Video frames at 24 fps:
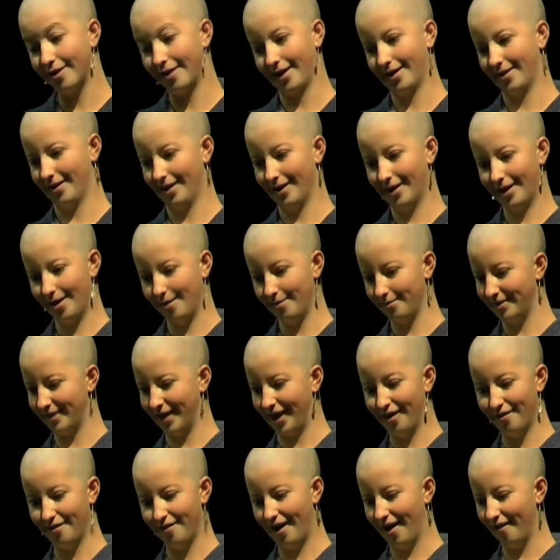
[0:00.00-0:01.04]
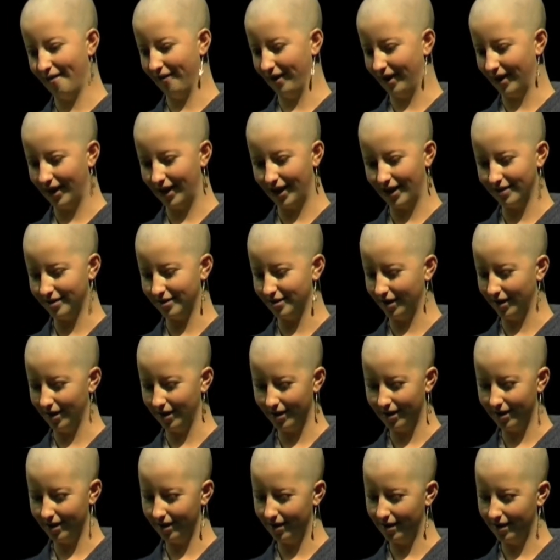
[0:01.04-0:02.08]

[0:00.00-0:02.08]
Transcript: thing that comes out of having cancer.